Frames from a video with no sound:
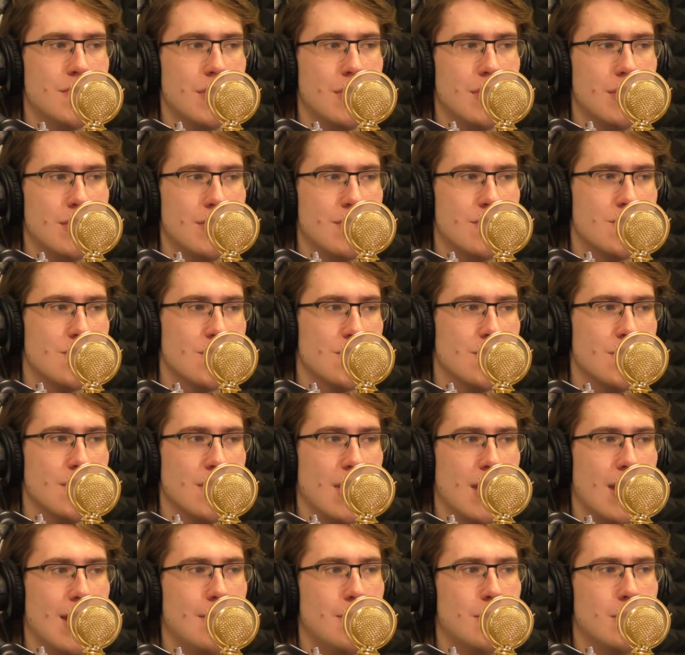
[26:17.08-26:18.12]
He's just
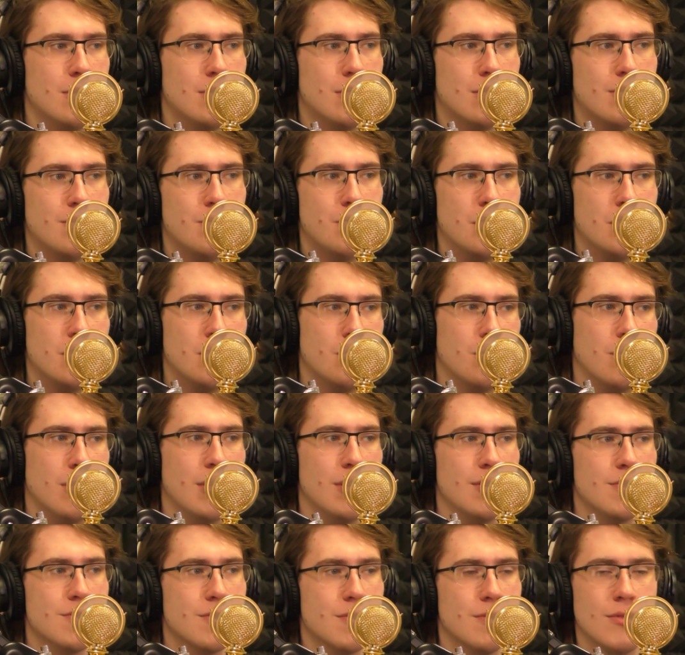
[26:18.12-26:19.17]
incapable of putting away
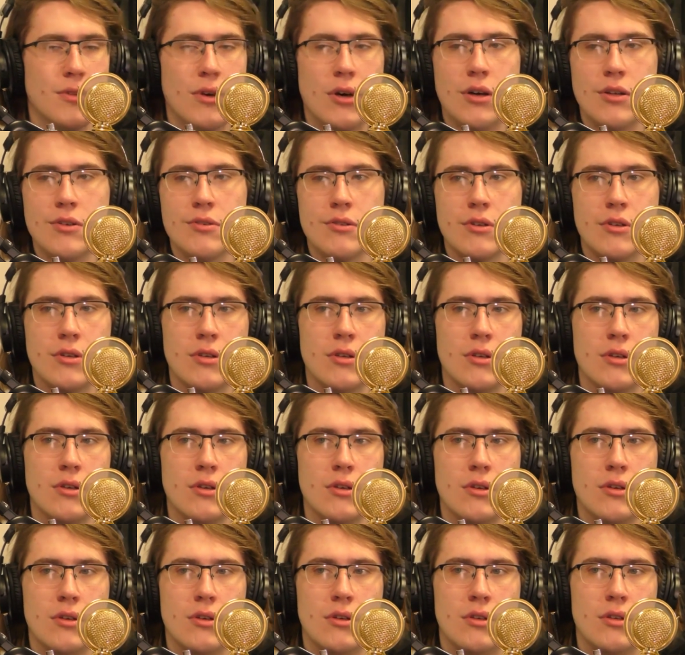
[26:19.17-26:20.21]
his own laundry.
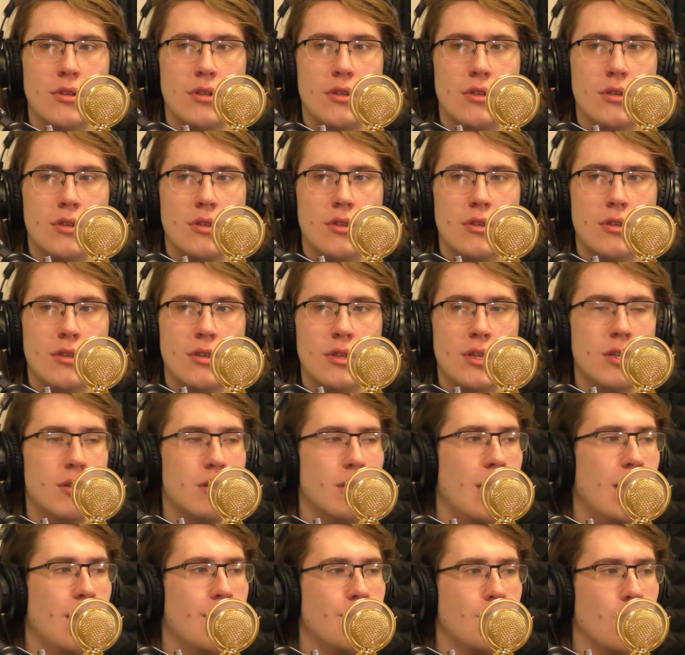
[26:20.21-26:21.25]
He'll
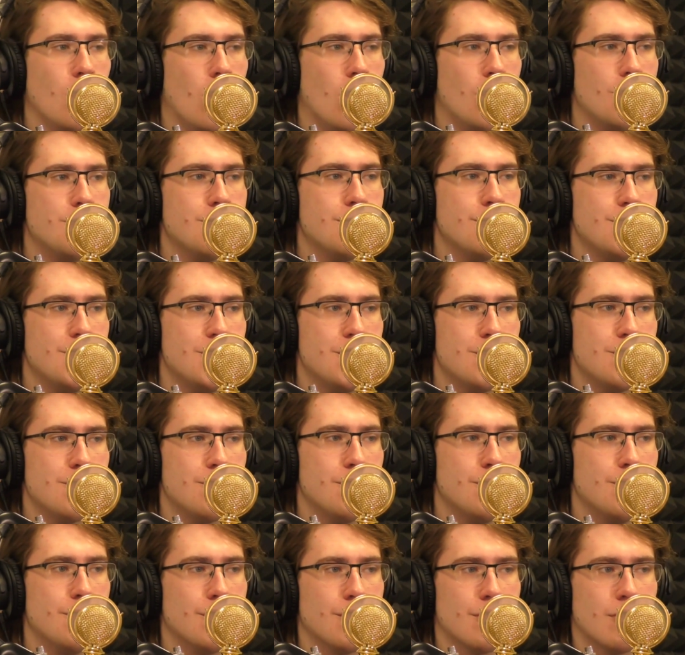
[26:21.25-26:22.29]
have laundry
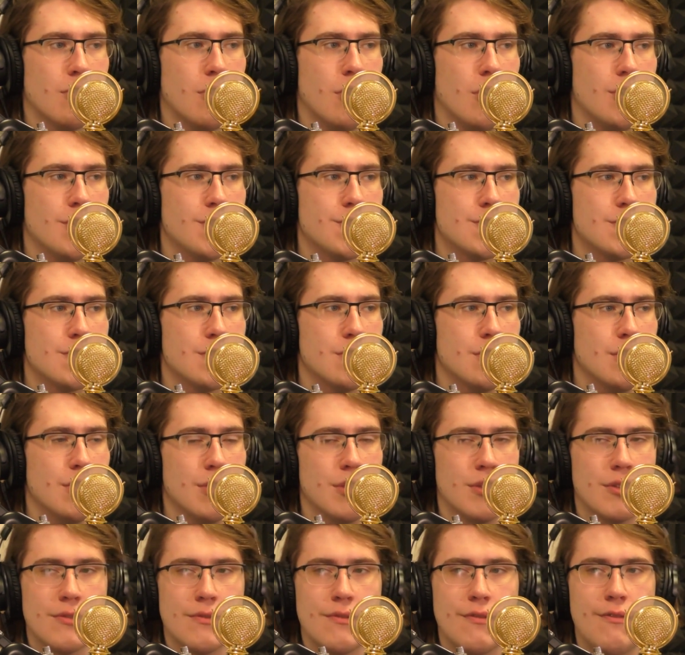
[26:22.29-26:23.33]
strewn across like
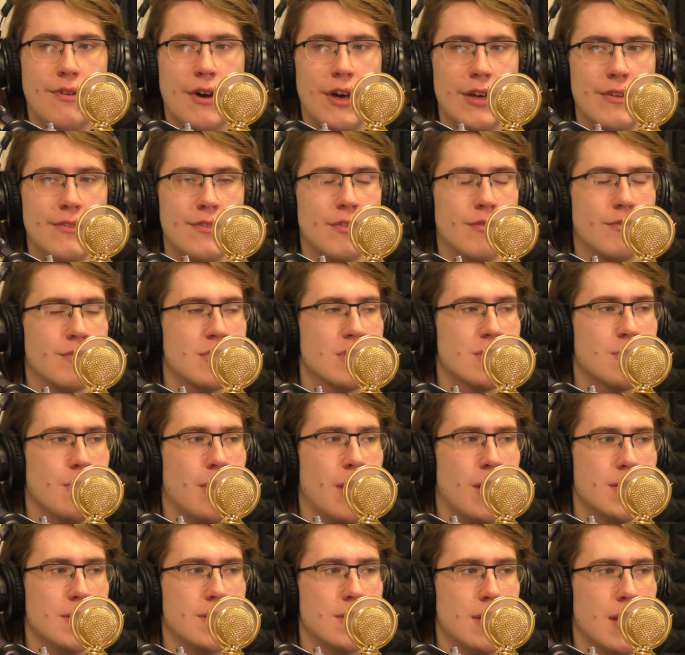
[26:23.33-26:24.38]
5 different
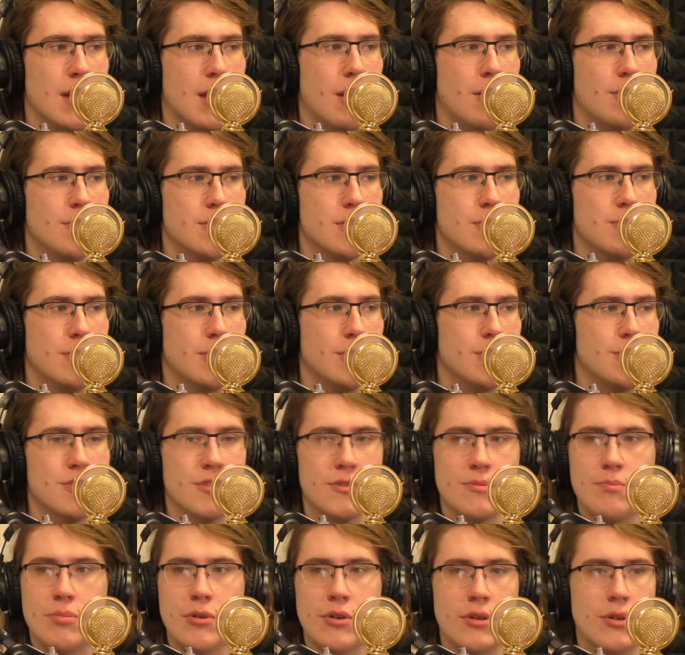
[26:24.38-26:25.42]
spots in the house and like
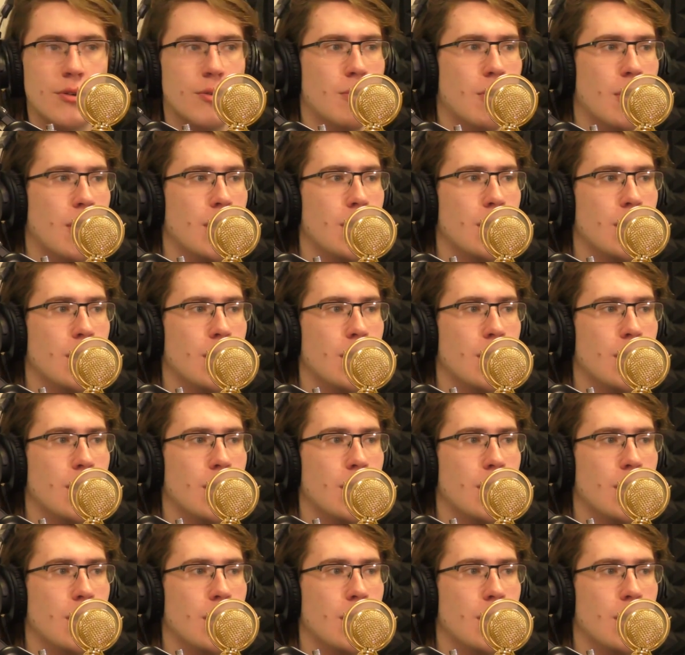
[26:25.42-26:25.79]
just put it away.